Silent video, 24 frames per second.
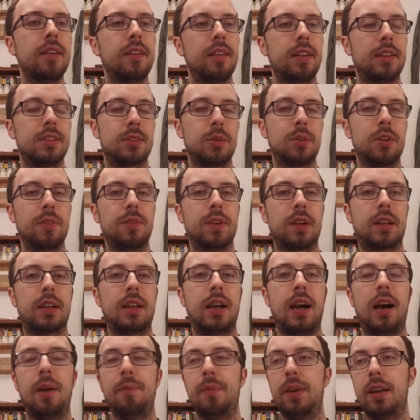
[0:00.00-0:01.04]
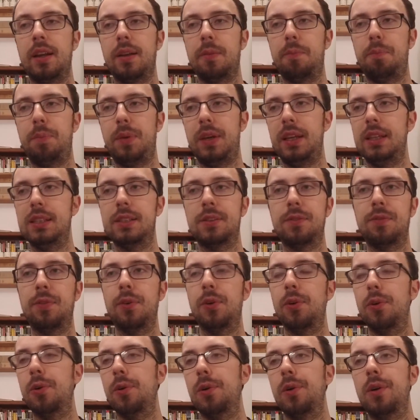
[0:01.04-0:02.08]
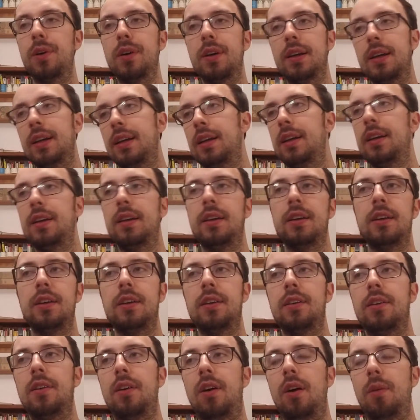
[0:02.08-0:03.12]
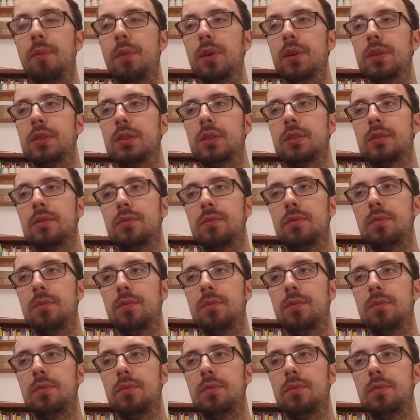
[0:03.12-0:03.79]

It's sort of a calming, peaceful, almost